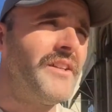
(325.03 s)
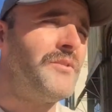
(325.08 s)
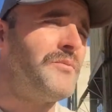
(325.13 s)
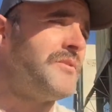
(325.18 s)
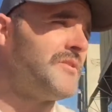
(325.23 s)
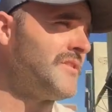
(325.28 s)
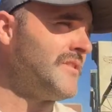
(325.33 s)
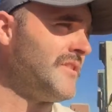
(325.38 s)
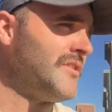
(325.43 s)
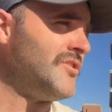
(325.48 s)
he
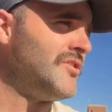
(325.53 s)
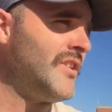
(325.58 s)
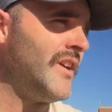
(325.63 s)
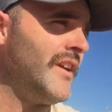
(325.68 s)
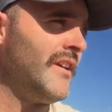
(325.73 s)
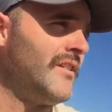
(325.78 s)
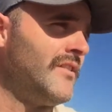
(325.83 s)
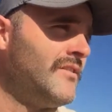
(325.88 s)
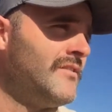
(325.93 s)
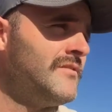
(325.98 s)
was in the
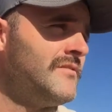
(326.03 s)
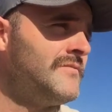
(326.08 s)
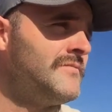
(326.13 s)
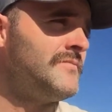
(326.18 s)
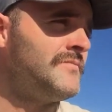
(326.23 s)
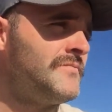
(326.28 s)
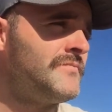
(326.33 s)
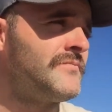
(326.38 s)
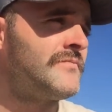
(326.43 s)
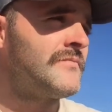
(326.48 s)
jail,
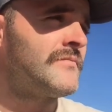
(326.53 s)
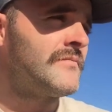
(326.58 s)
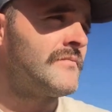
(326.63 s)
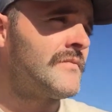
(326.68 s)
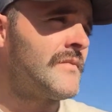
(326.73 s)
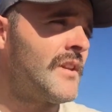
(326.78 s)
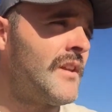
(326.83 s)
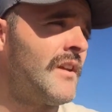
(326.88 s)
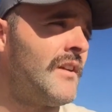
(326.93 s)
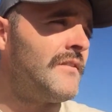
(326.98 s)

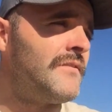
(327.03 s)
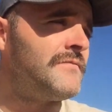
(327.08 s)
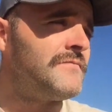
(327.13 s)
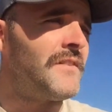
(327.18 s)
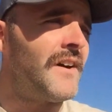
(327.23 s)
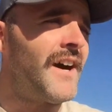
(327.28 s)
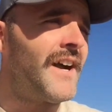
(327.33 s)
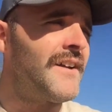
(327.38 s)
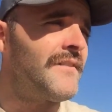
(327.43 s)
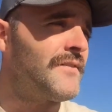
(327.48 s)

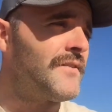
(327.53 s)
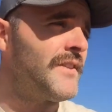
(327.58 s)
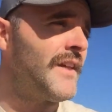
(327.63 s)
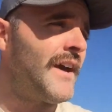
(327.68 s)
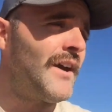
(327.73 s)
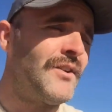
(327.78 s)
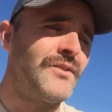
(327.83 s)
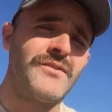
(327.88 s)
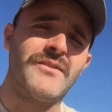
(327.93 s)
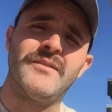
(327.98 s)

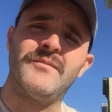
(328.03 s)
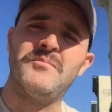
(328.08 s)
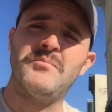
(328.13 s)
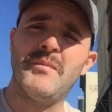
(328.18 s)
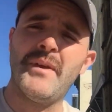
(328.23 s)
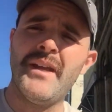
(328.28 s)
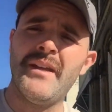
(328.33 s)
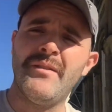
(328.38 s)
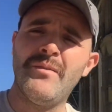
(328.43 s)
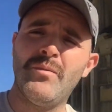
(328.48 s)
5,000
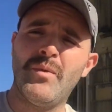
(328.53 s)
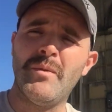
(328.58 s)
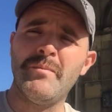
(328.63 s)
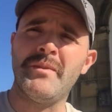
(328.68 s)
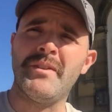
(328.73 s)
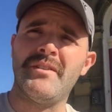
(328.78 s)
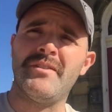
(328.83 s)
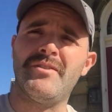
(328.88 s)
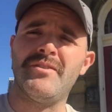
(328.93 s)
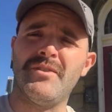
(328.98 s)
men,
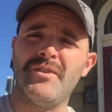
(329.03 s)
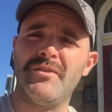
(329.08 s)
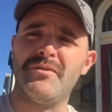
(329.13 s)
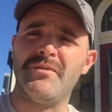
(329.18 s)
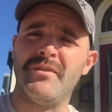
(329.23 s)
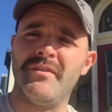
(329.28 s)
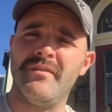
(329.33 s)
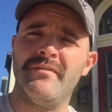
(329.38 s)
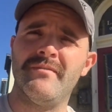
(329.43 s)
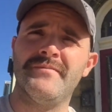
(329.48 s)
women, and
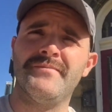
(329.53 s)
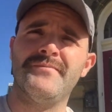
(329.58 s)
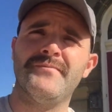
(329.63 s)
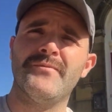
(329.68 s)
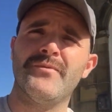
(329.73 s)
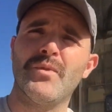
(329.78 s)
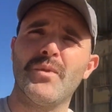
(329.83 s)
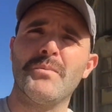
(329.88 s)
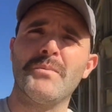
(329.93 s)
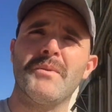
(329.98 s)
children
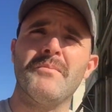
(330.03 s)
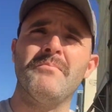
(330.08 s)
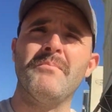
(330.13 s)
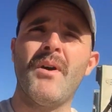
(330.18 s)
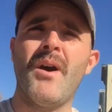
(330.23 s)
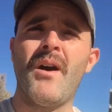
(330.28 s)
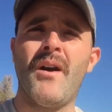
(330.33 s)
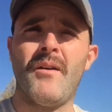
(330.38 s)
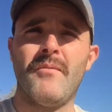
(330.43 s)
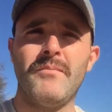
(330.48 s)
formed a
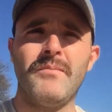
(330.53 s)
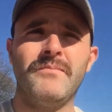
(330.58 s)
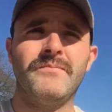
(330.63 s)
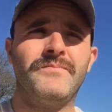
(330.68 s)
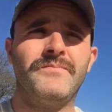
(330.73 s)
mob